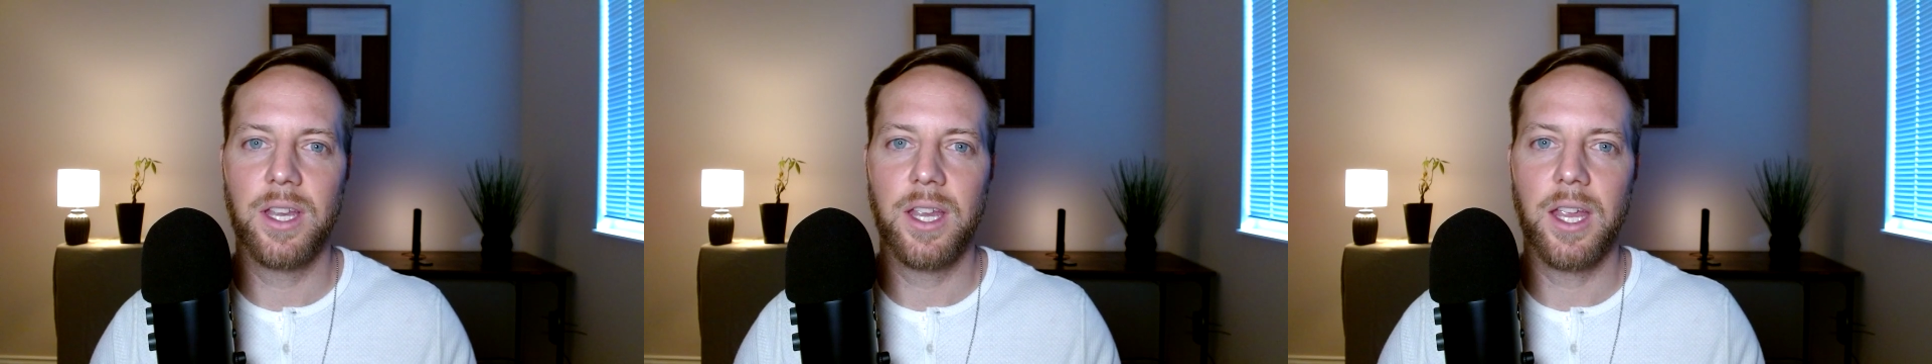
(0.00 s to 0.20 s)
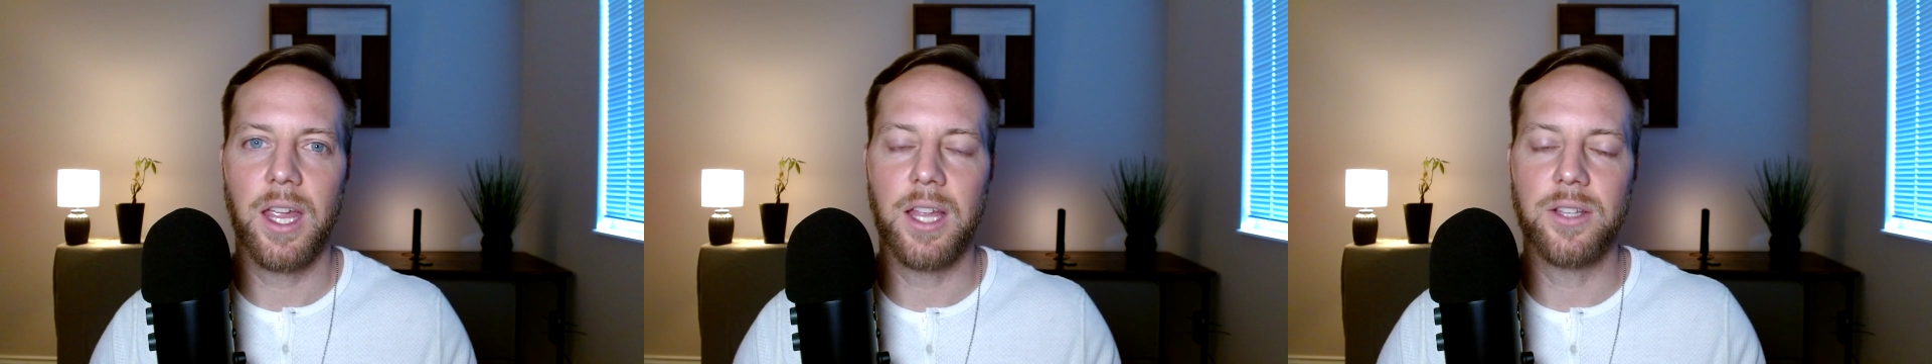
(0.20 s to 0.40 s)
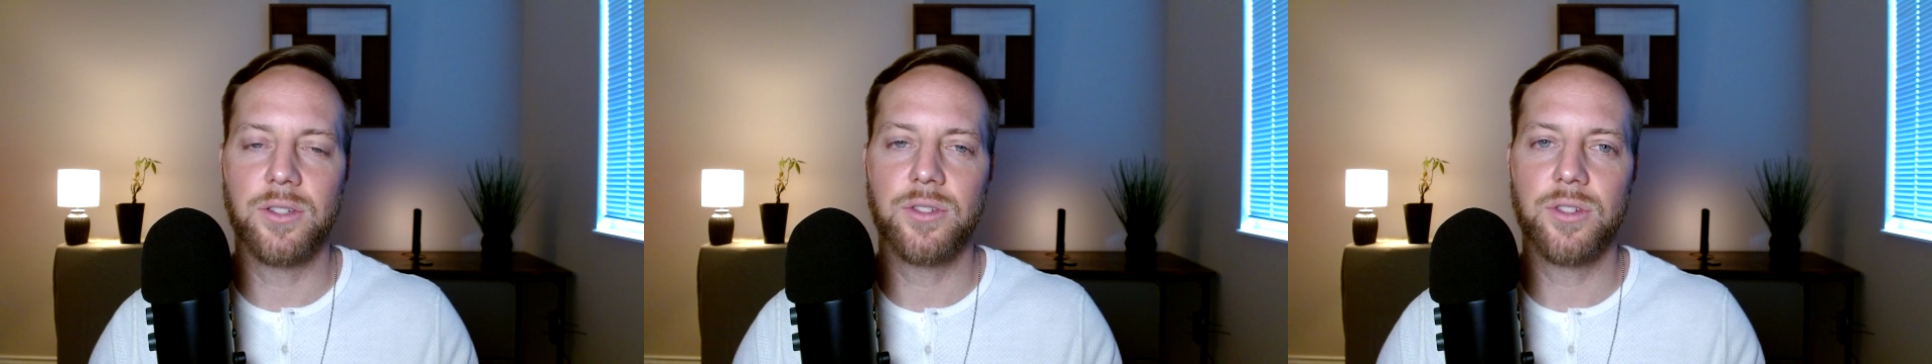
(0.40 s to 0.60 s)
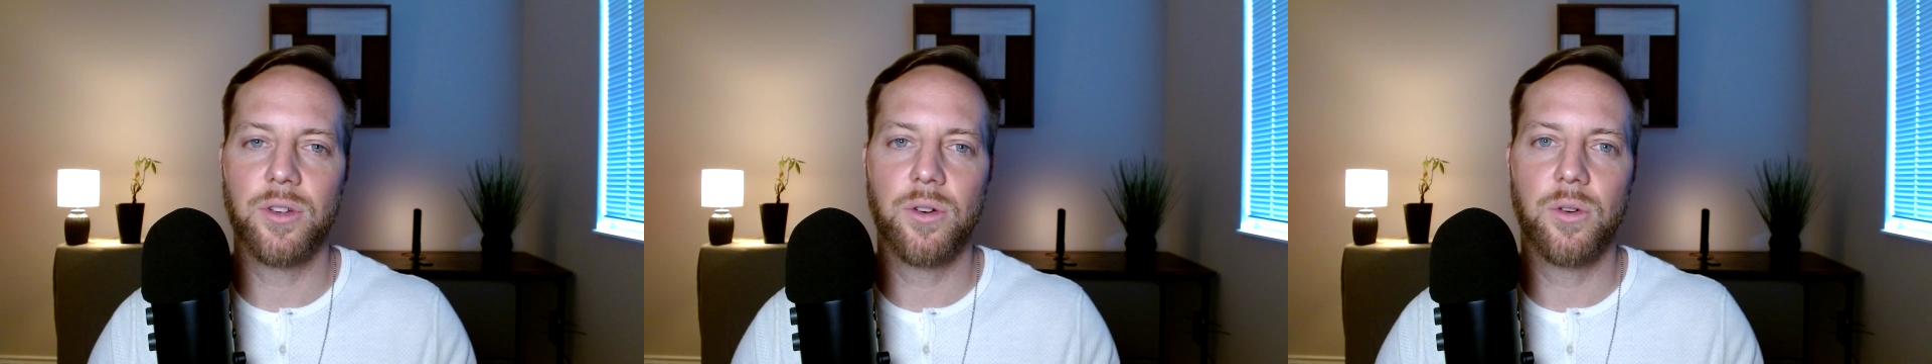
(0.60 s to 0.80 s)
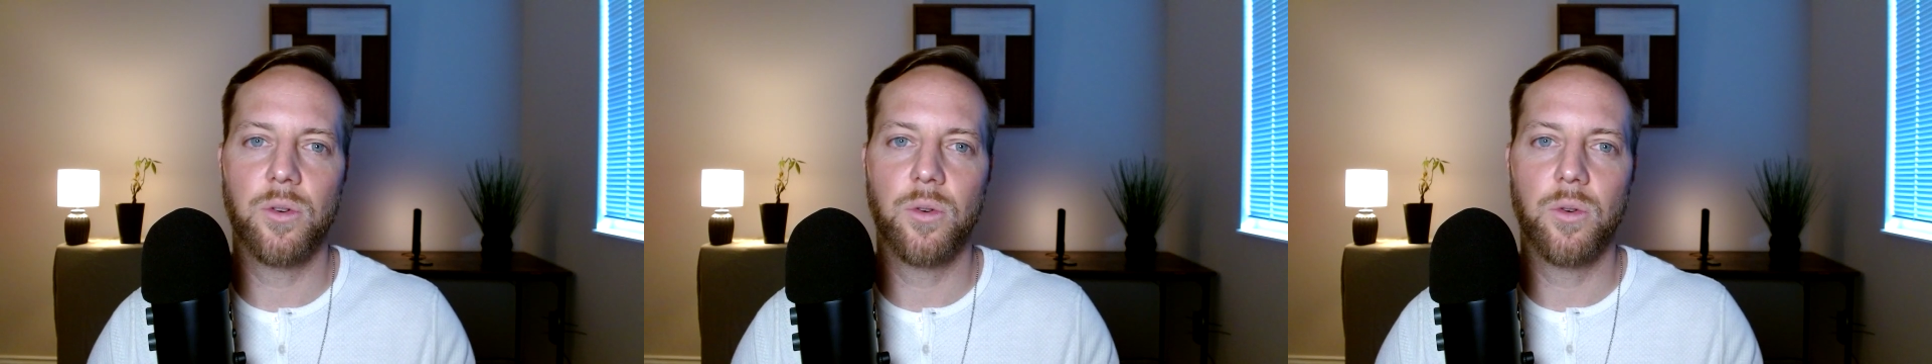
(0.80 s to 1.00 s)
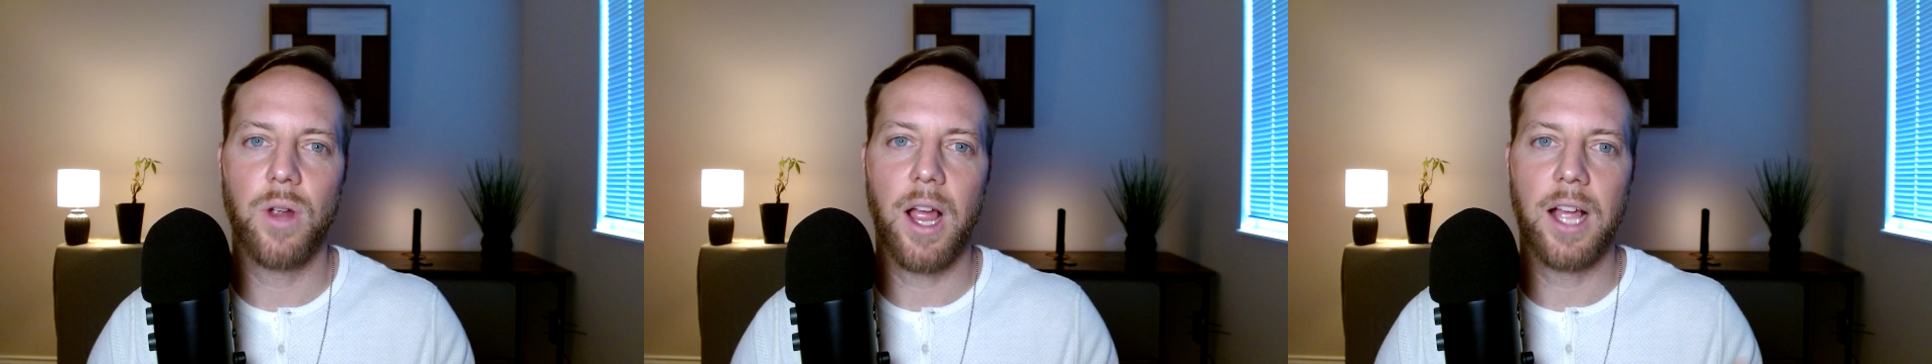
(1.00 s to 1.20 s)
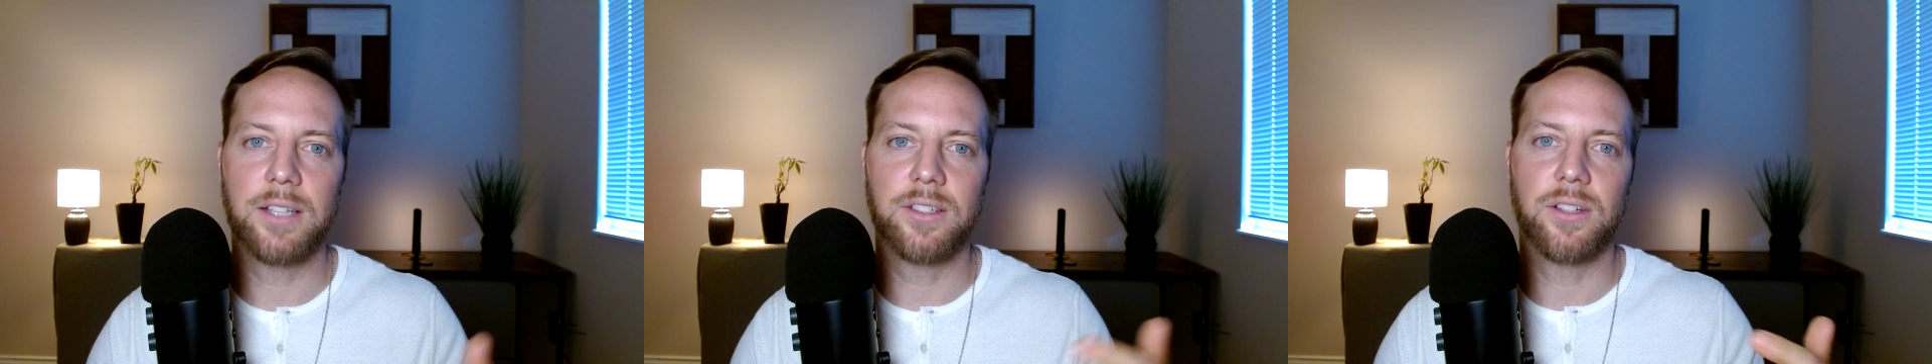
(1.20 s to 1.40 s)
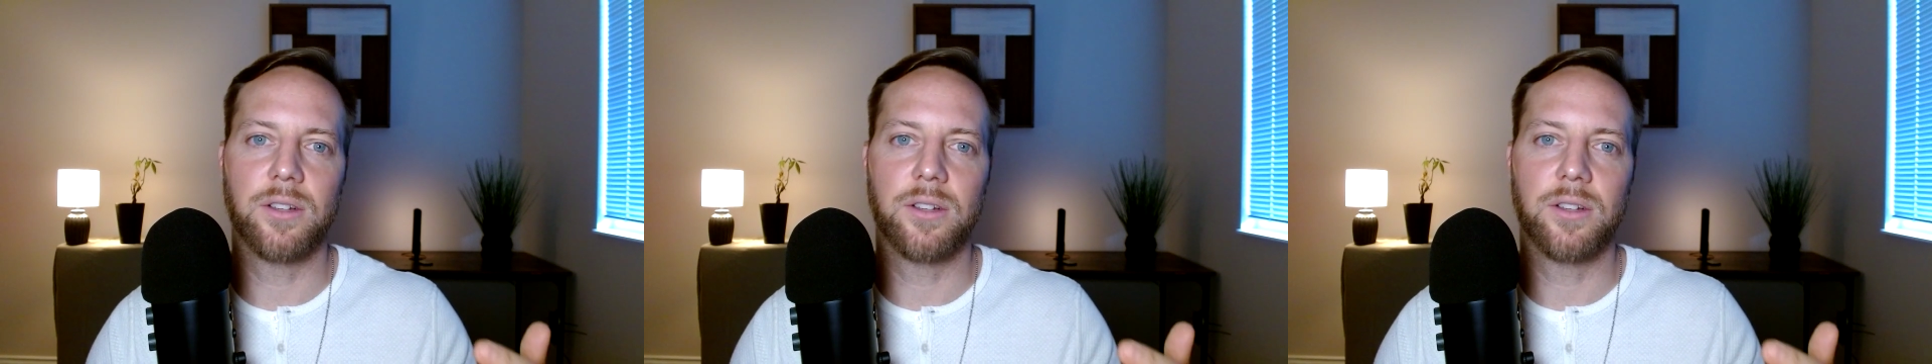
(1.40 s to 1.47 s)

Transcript: And so as a